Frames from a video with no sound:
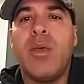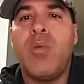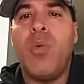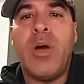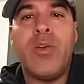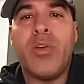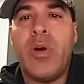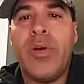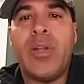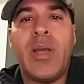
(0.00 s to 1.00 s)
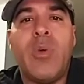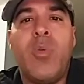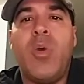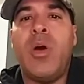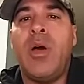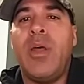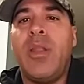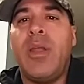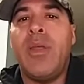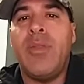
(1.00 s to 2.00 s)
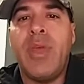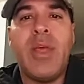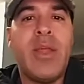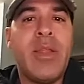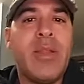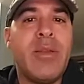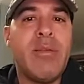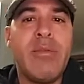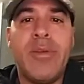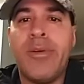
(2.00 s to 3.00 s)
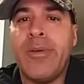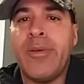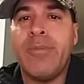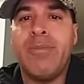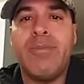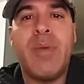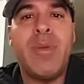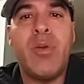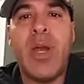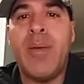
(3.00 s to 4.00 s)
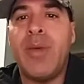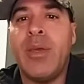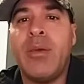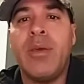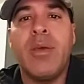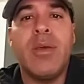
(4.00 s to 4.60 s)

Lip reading: while you're calling 911, and then you're maybe grabbing